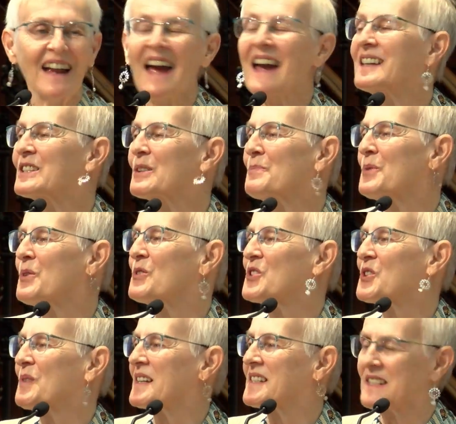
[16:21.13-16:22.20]
Hazel brought
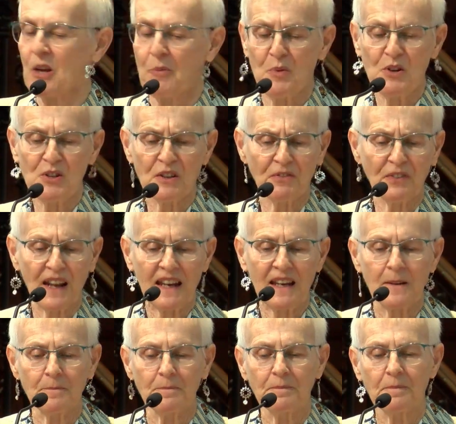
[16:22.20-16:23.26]
to us so beautifully.